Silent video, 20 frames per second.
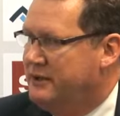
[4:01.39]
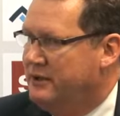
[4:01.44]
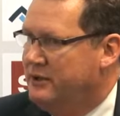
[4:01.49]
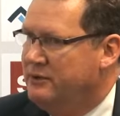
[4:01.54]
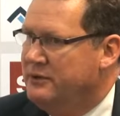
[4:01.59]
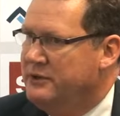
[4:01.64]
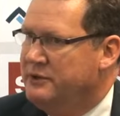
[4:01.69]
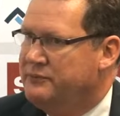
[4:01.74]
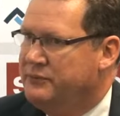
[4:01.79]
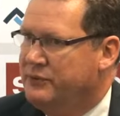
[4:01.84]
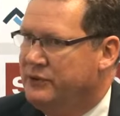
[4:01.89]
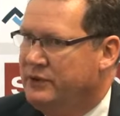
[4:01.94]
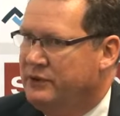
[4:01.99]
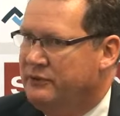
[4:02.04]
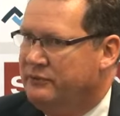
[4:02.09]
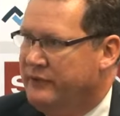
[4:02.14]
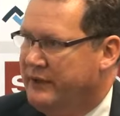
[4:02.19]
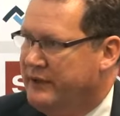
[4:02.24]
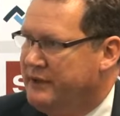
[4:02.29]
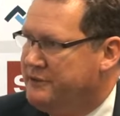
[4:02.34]
Only
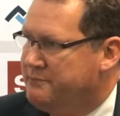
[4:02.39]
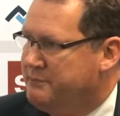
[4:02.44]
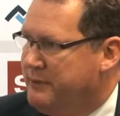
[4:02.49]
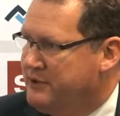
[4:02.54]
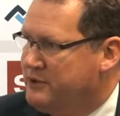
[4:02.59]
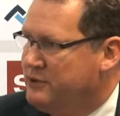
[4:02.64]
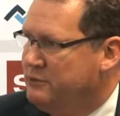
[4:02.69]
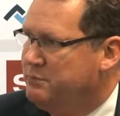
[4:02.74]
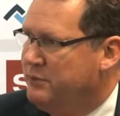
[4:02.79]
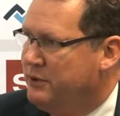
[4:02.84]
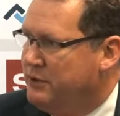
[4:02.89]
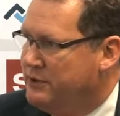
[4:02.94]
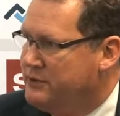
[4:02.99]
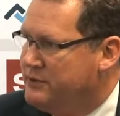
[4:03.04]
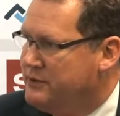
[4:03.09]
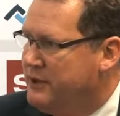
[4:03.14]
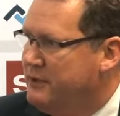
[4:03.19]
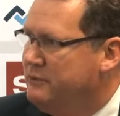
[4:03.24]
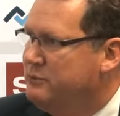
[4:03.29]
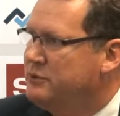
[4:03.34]
for very special products
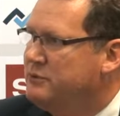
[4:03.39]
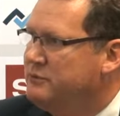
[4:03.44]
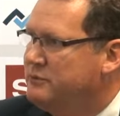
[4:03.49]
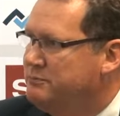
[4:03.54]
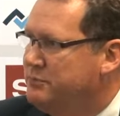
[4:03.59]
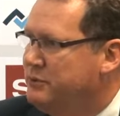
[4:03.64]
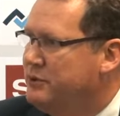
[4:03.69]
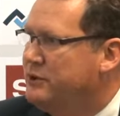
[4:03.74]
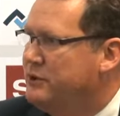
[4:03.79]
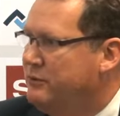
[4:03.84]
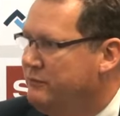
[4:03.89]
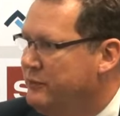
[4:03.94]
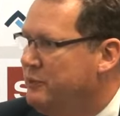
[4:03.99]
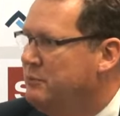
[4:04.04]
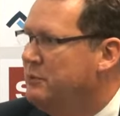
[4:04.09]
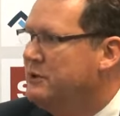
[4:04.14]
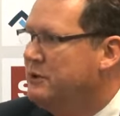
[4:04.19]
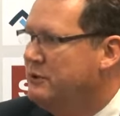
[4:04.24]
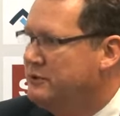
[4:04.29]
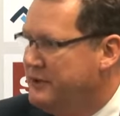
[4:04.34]
they would put a
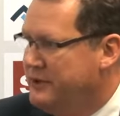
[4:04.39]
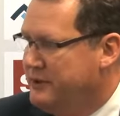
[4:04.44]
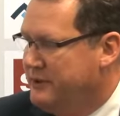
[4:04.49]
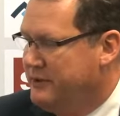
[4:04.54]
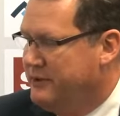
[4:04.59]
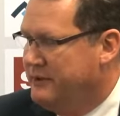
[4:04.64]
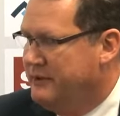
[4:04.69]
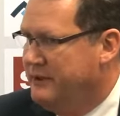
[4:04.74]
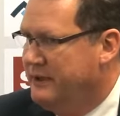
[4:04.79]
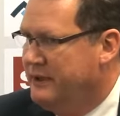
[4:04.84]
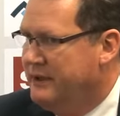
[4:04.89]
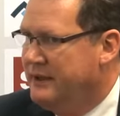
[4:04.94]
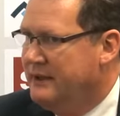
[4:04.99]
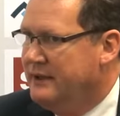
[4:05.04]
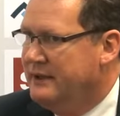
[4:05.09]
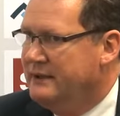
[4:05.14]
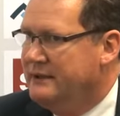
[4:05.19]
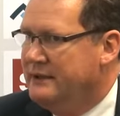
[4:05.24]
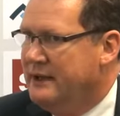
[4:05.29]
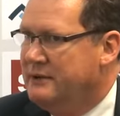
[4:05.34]
conformal coating on.
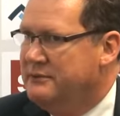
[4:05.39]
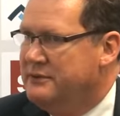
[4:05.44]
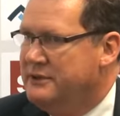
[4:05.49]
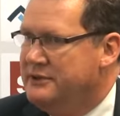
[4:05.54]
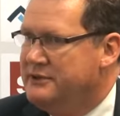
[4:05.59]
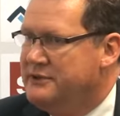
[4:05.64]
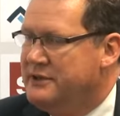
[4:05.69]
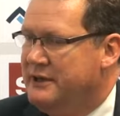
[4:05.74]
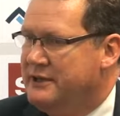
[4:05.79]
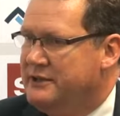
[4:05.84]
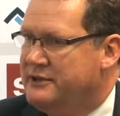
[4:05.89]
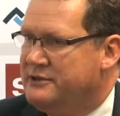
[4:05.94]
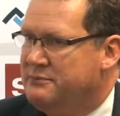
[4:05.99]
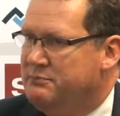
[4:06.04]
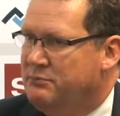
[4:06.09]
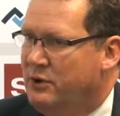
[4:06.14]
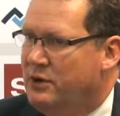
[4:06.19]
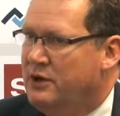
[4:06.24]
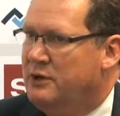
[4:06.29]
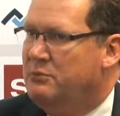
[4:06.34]
Now these days,
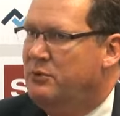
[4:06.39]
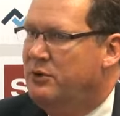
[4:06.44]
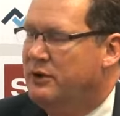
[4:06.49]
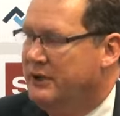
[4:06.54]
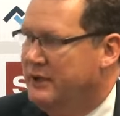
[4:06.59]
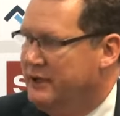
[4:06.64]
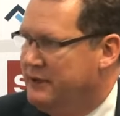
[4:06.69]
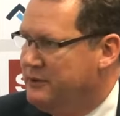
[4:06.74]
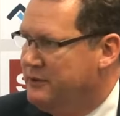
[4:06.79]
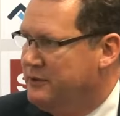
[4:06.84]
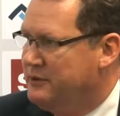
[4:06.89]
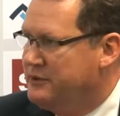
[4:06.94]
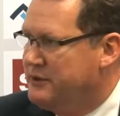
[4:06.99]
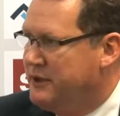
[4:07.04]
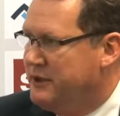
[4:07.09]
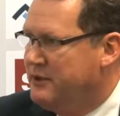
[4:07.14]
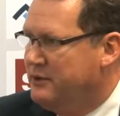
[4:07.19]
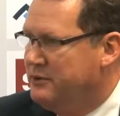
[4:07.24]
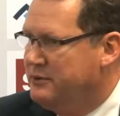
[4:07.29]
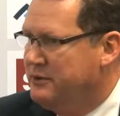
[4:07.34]
more and more electronics
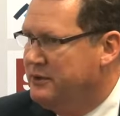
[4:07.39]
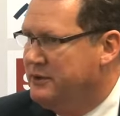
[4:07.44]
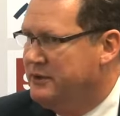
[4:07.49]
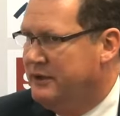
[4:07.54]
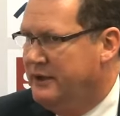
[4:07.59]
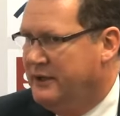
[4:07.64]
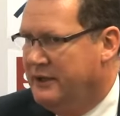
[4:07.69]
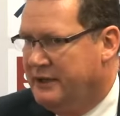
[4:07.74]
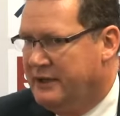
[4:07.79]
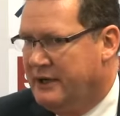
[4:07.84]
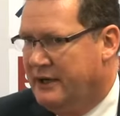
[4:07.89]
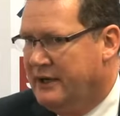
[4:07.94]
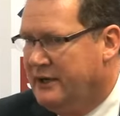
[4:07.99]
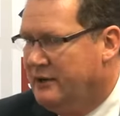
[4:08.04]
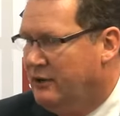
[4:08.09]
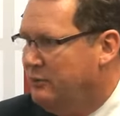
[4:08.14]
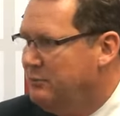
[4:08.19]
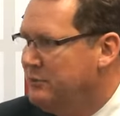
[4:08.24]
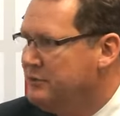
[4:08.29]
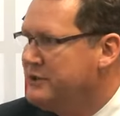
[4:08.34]
are coated. In a car,
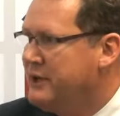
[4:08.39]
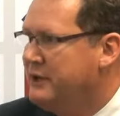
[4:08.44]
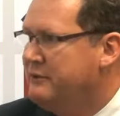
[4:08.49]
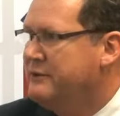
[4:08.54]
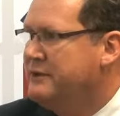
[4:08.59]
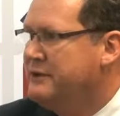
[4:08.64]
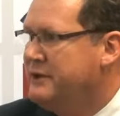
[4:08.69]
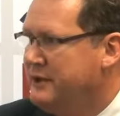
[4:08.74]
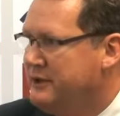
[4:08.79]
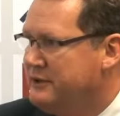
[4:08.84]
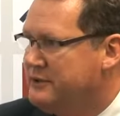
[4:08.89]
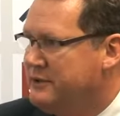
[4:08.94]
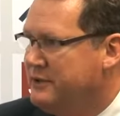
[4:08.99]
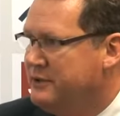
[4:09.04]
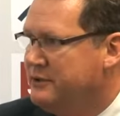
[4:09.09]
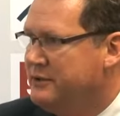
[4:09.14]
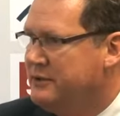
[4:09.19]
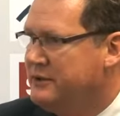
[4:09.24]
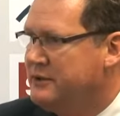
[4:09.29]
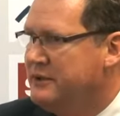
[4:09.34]
almost everything is
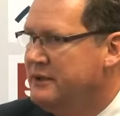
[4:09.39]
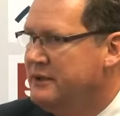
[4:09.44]
coated.